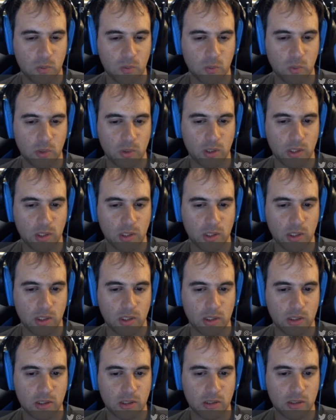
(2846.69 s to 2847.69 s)

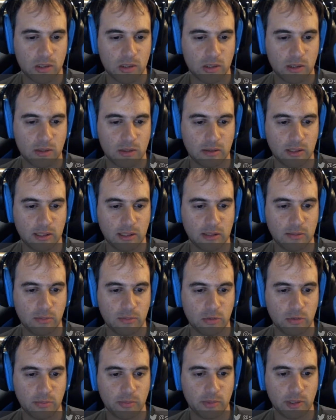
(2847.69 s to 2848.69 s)
Which his next
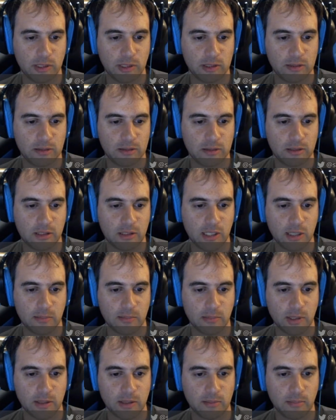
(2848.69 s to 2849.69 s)
move is
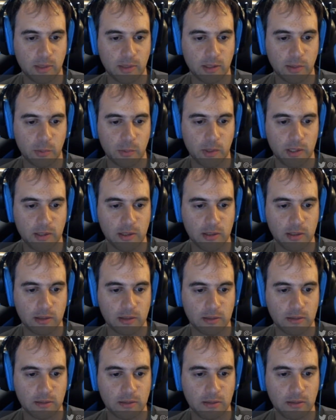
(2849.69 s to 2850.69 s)
checkmate, by the way,
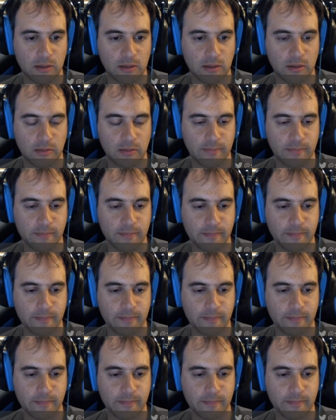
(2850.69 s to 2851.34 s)
is here.